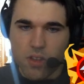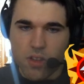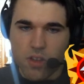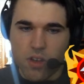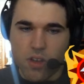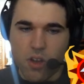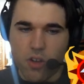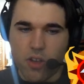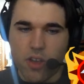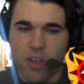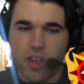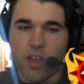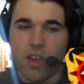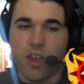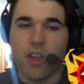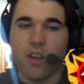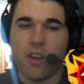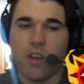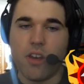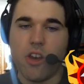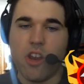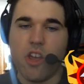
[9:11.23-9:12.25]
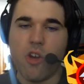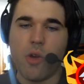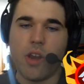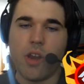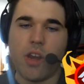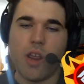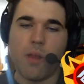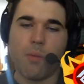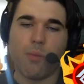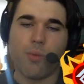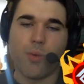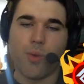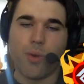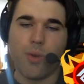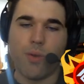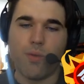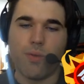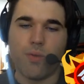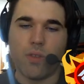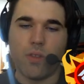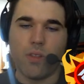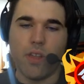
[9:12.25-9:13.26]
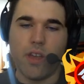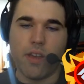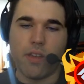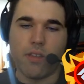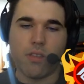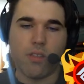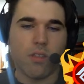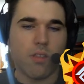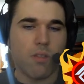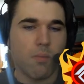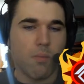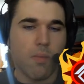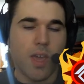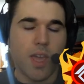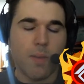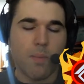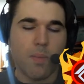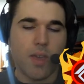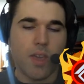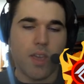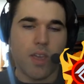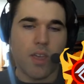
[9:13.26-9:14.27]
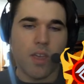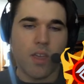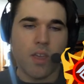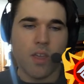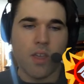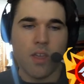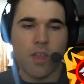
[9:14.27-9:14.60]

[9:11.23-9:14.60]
Okay, new and improved list, maybe.